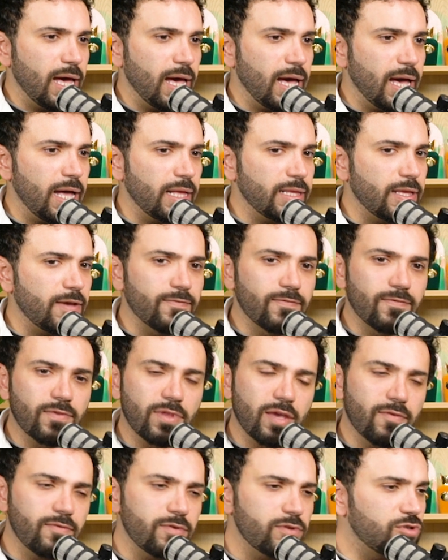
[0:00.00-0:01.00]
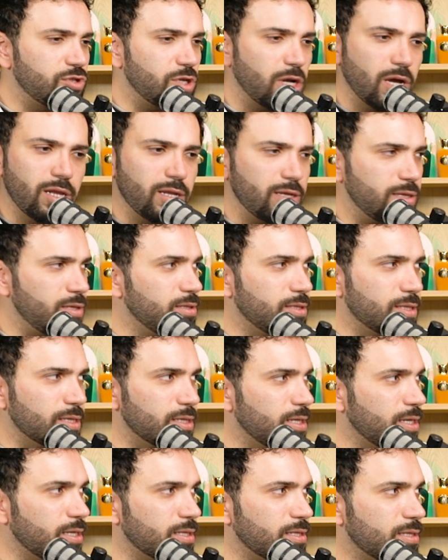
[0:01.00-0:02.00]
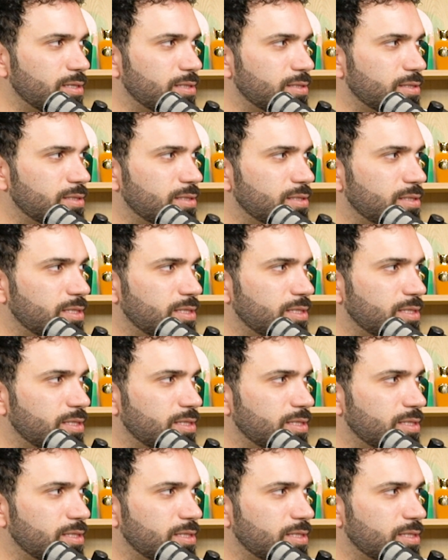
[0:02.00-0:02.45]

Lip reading: and I've never tried anything like this.